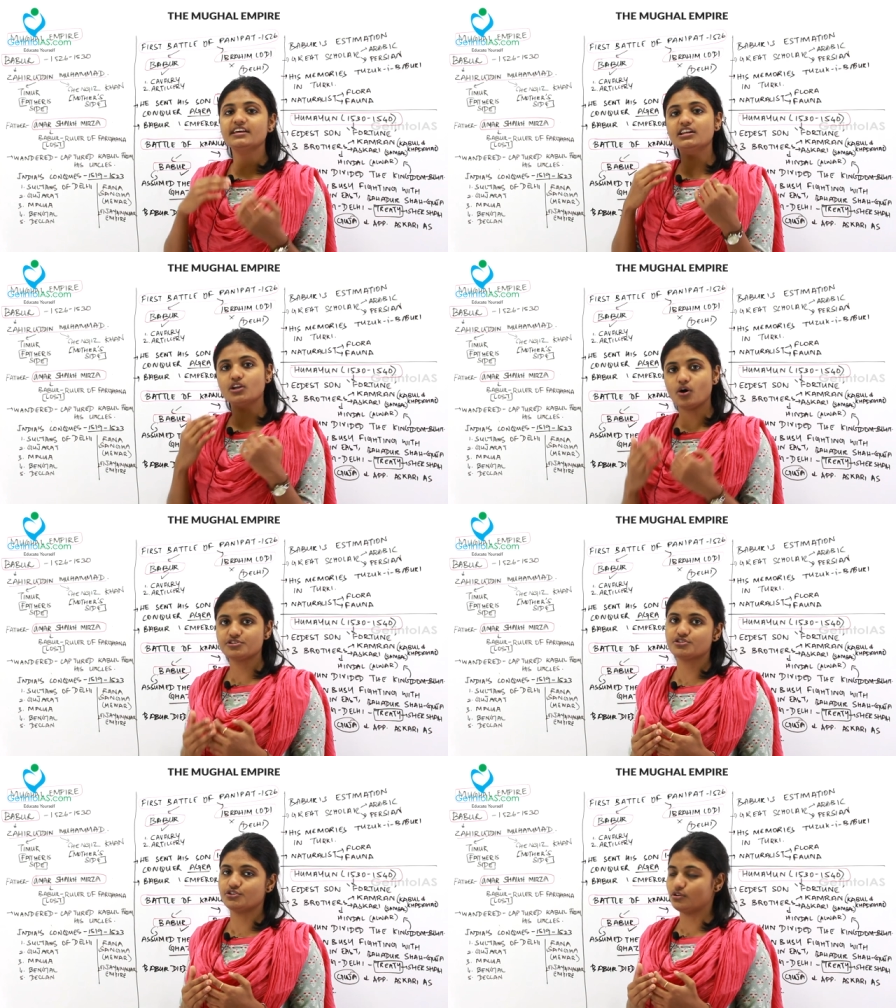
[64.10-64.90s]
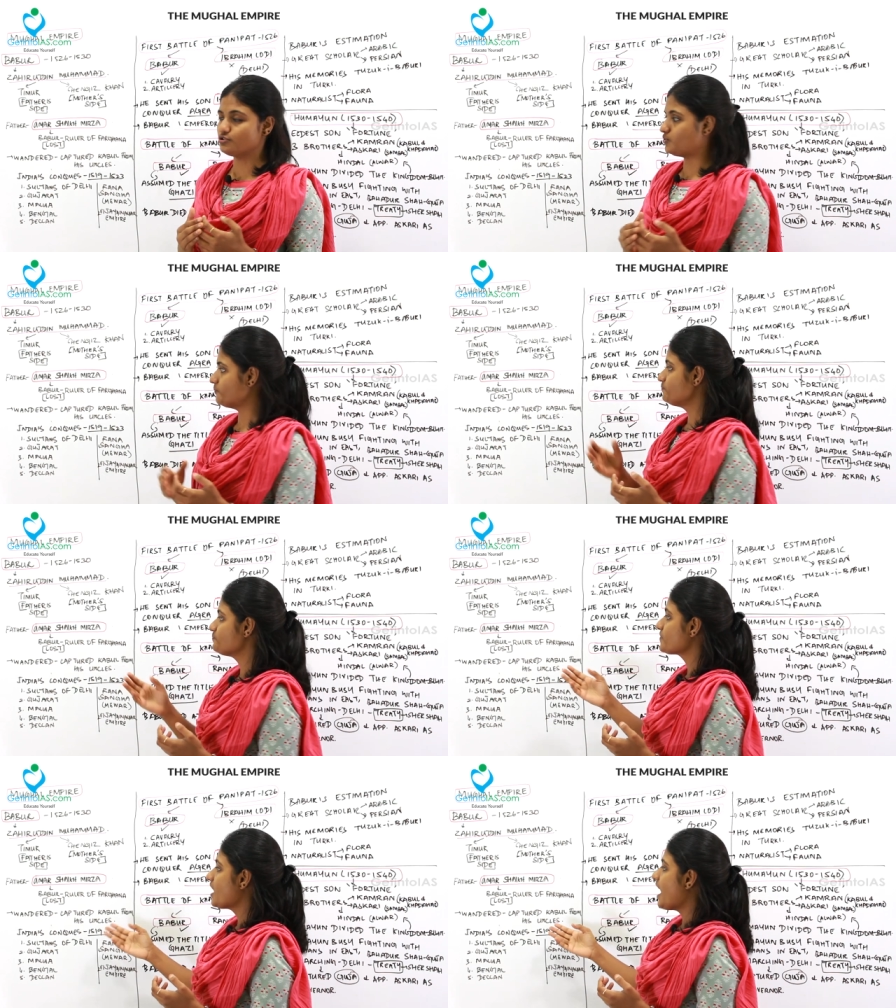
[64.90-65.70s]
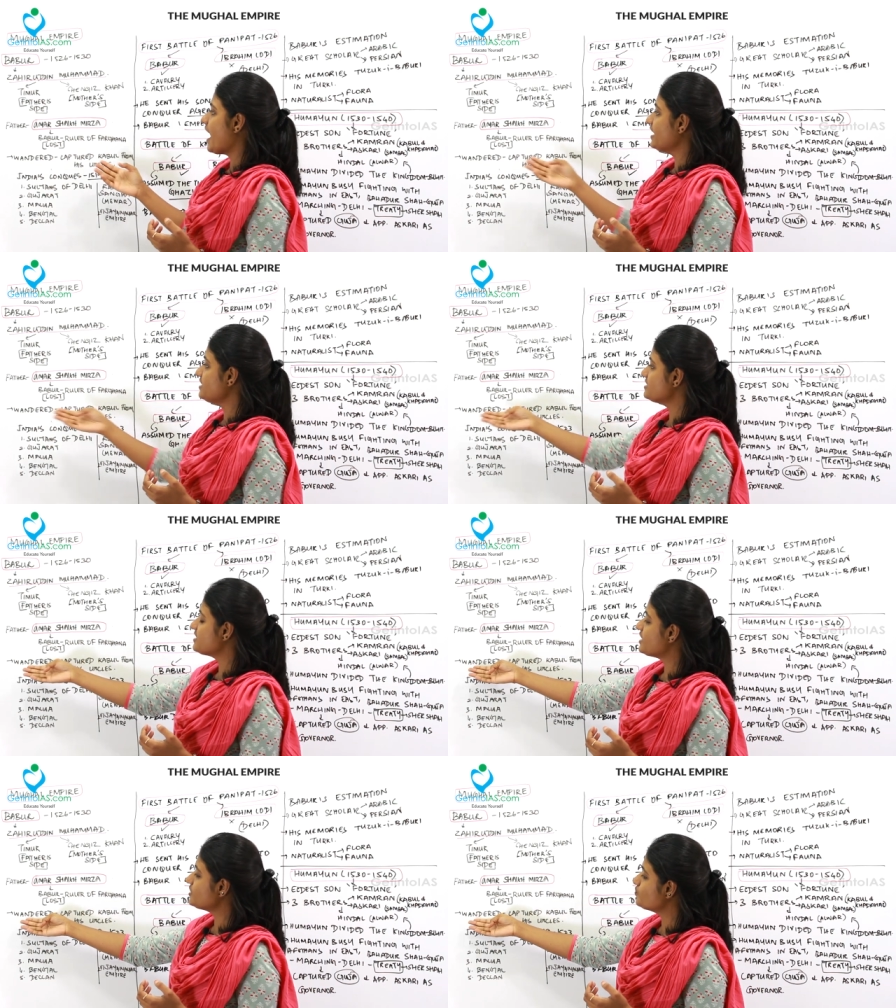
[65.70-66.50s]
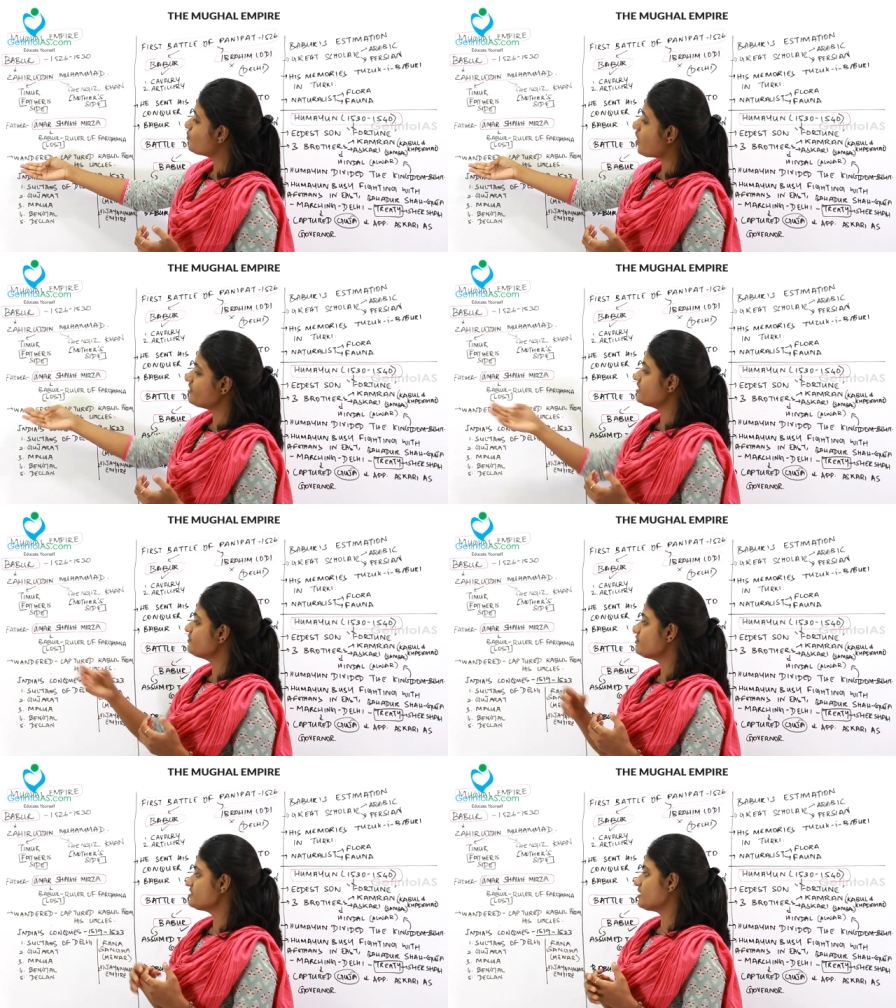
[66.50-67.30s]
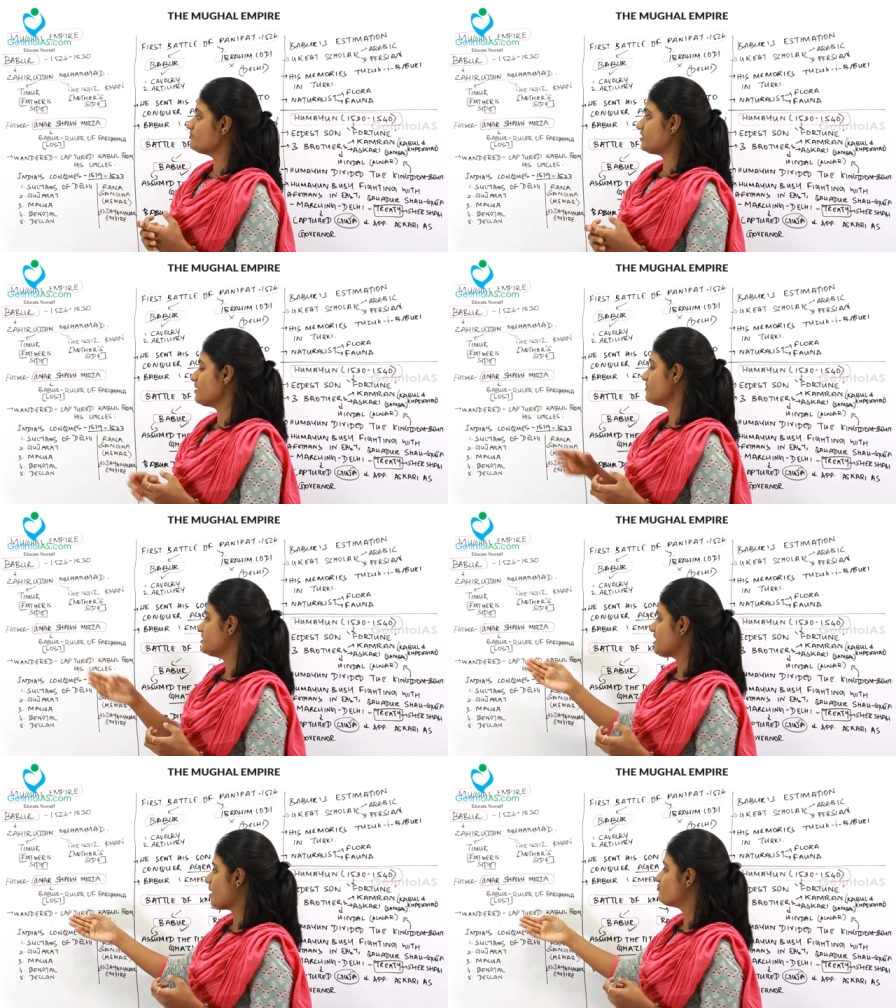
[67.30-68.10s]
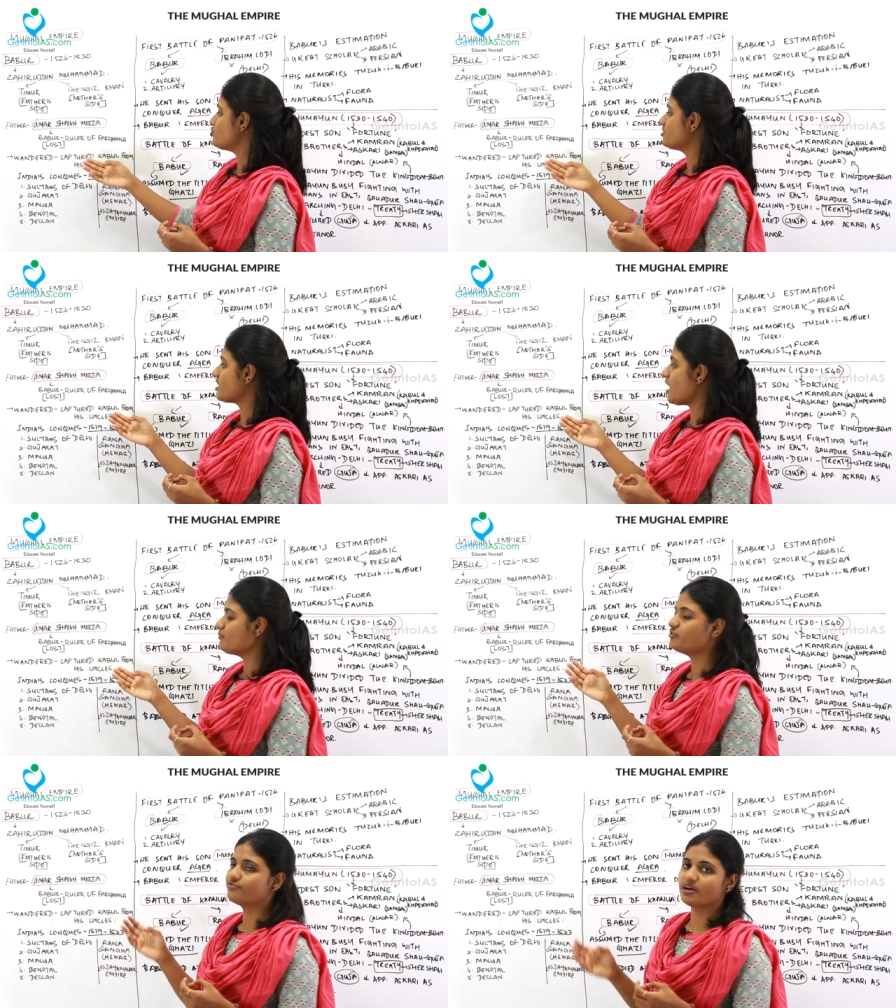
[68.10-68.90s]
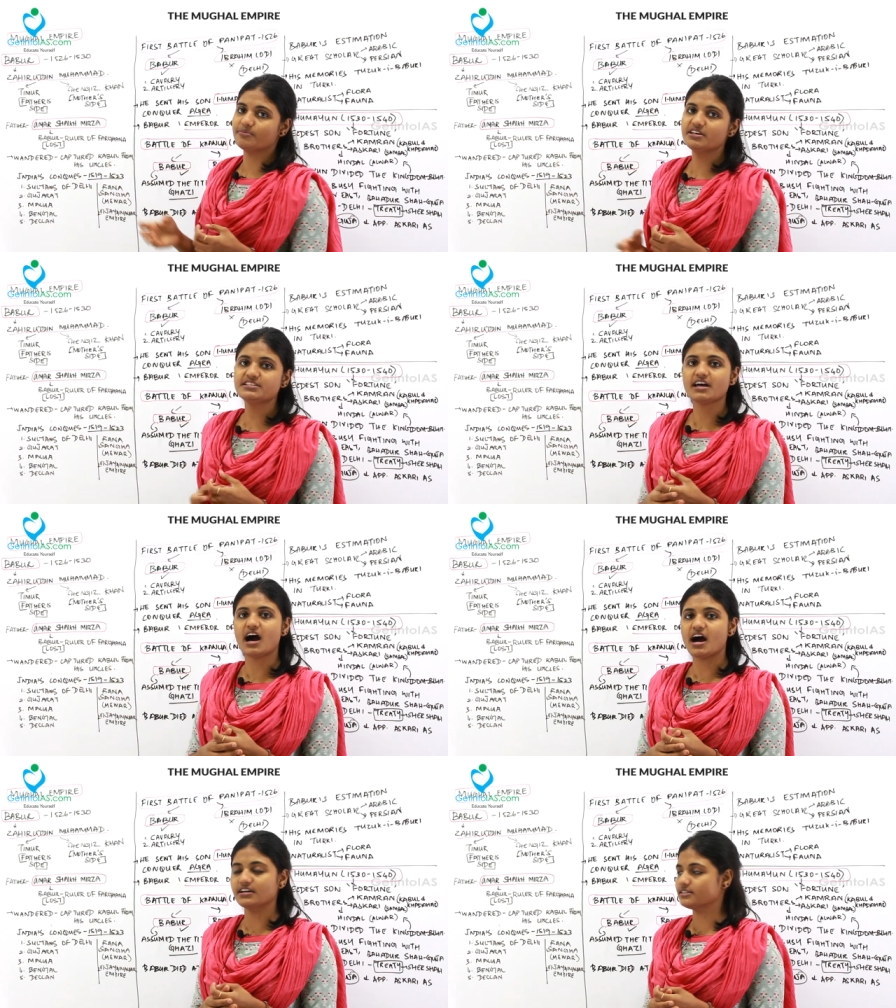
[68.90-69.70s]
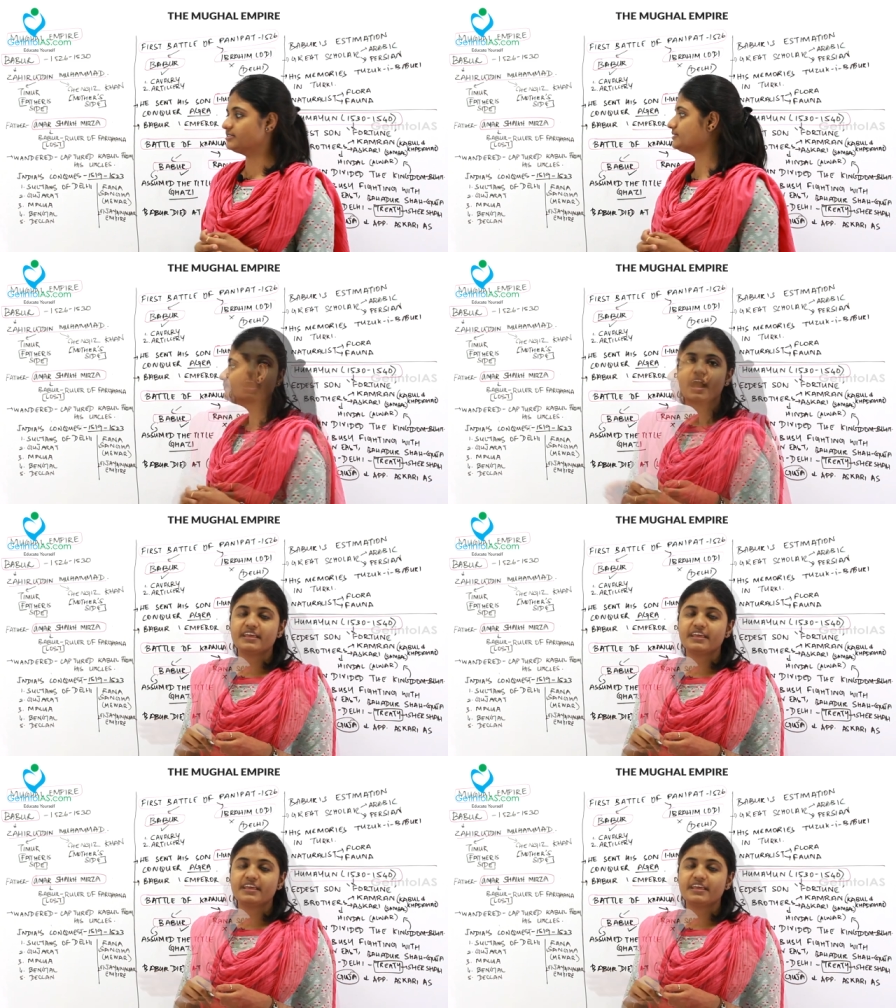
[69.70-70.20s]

he lost it also. And he started wandering for some time and captured Kabul from his uncles.